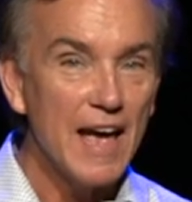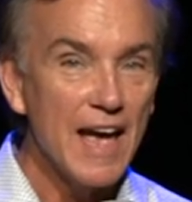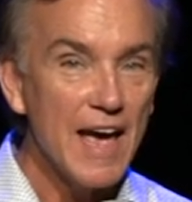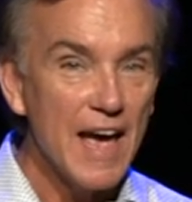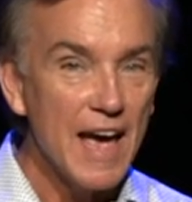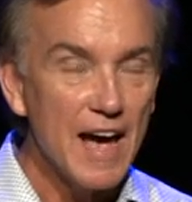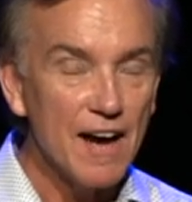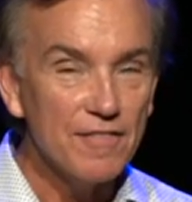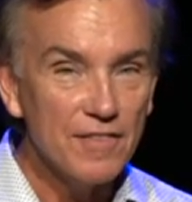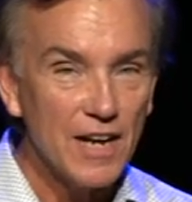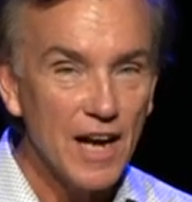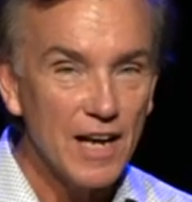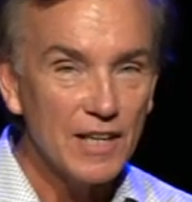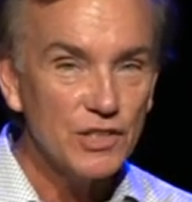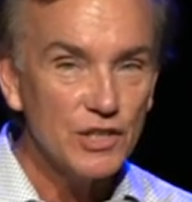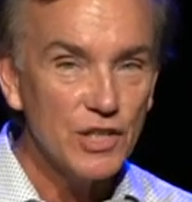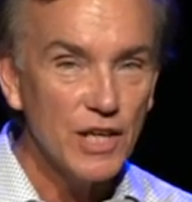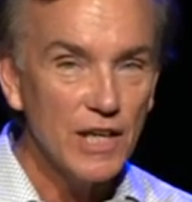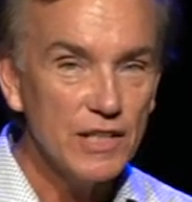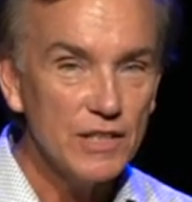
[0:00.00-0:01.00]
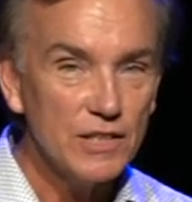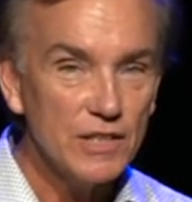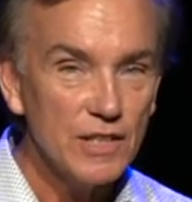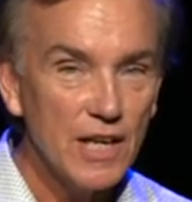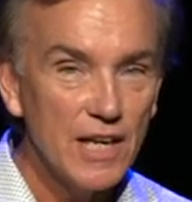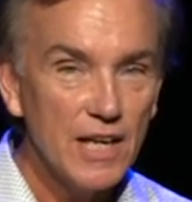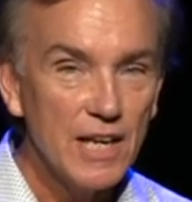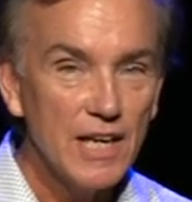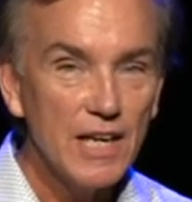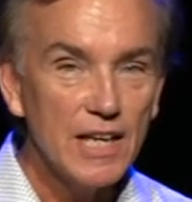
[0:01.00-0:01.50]
have not changed
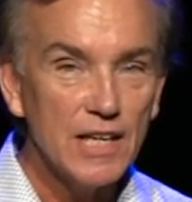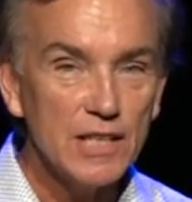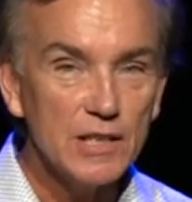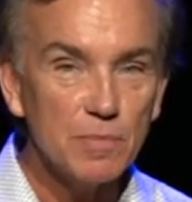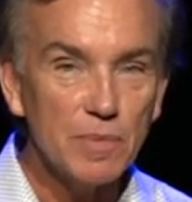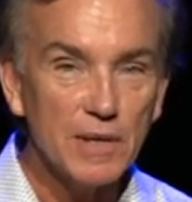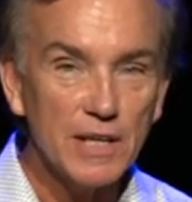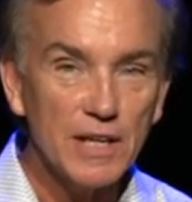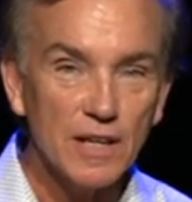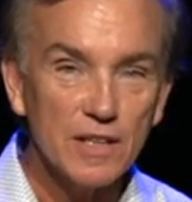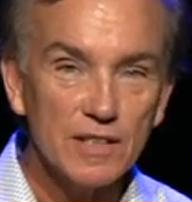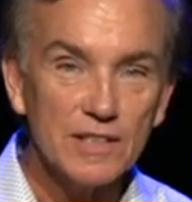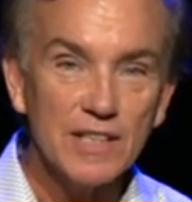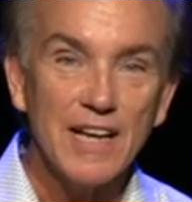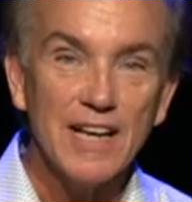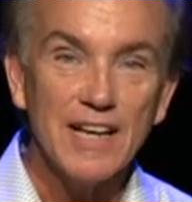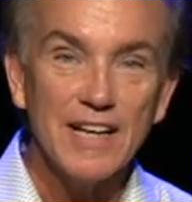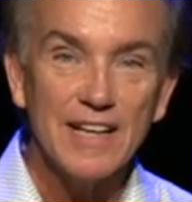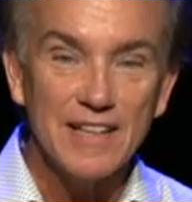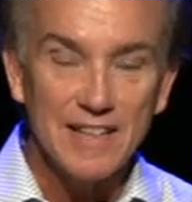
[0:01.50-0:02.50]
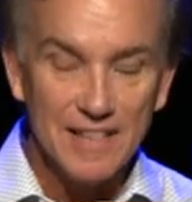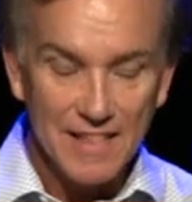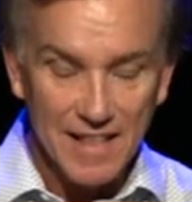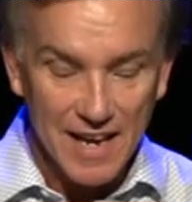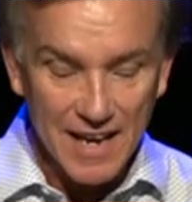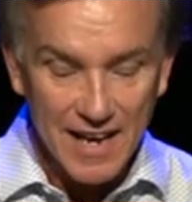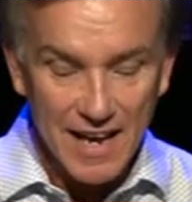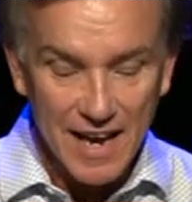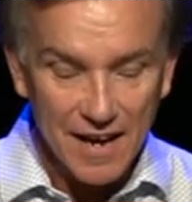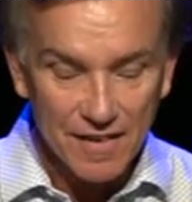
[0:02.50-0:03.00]
is because
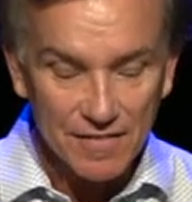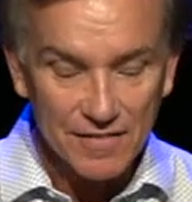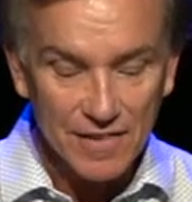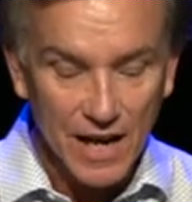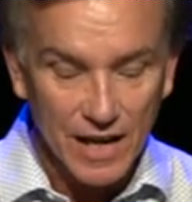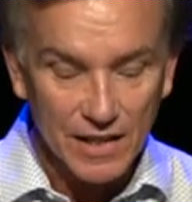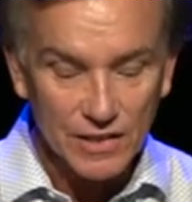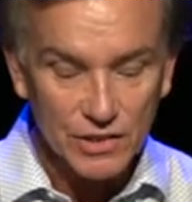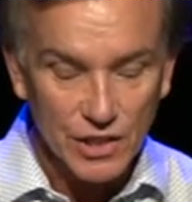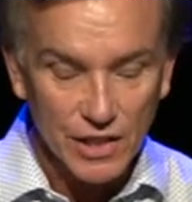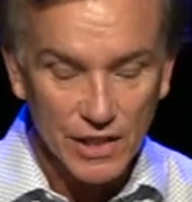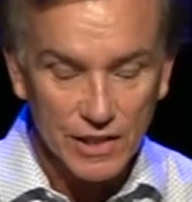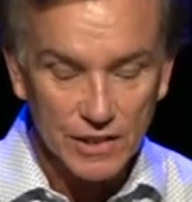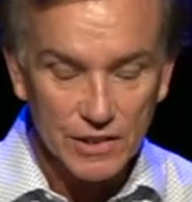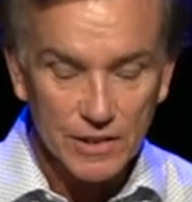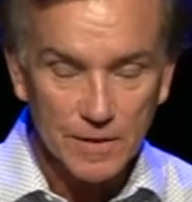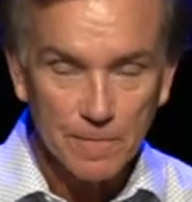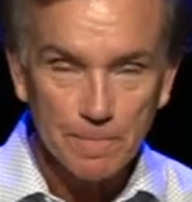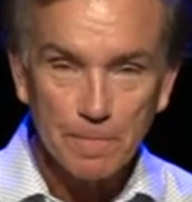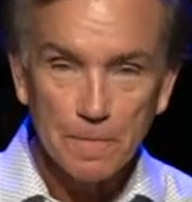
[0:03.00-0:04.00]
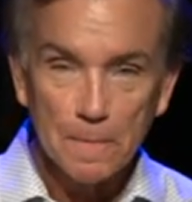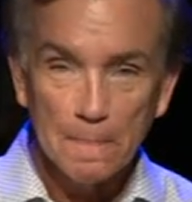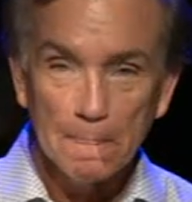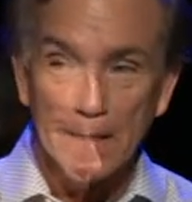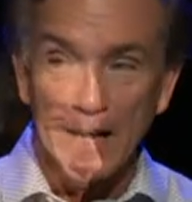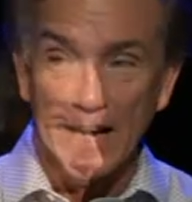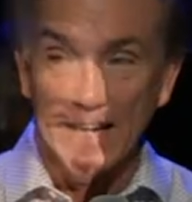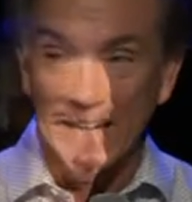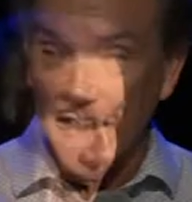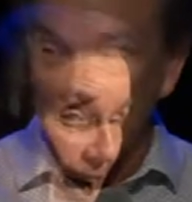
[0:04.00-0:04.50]
they have not changed.
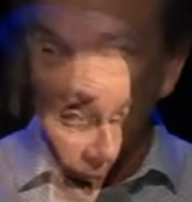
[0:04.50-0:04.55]
And